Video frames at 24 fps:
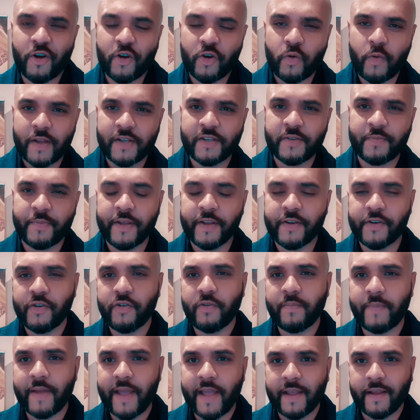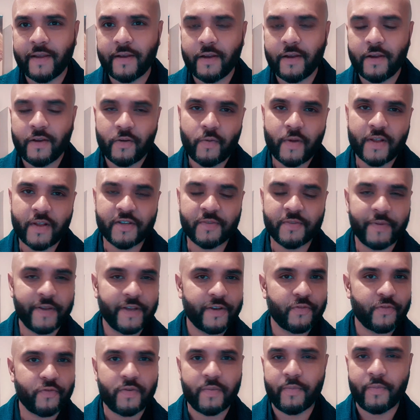Go and speak to your banker, go and speak
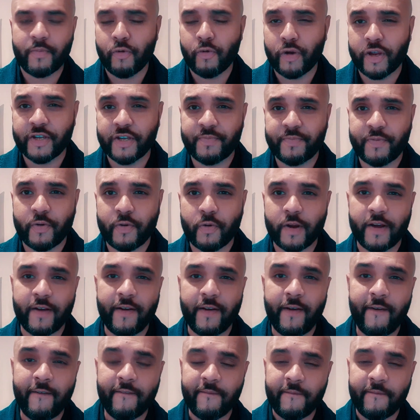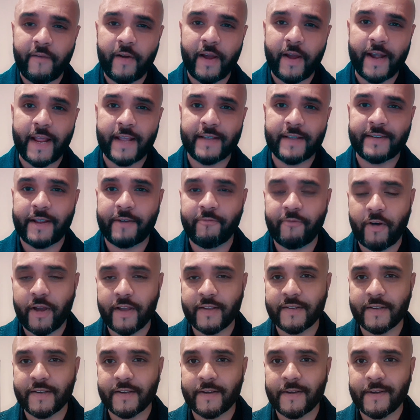to a mortgage broker, finance
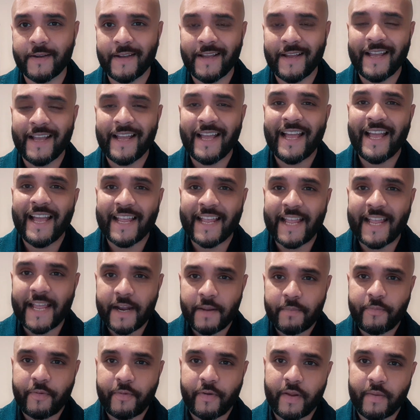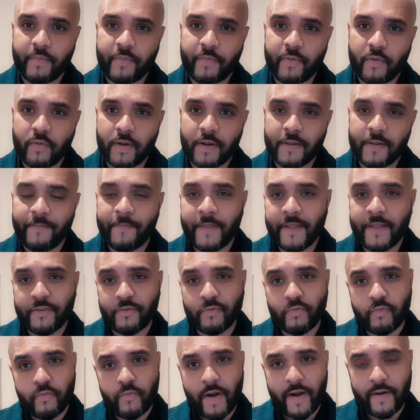advisor. Get a pre-approval. It's
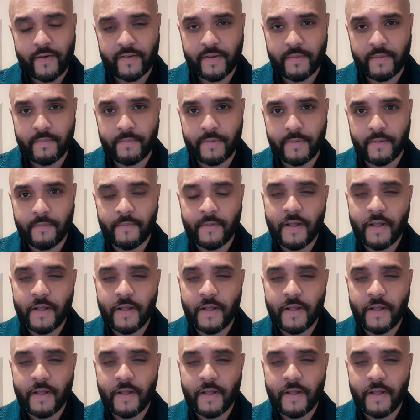very simple.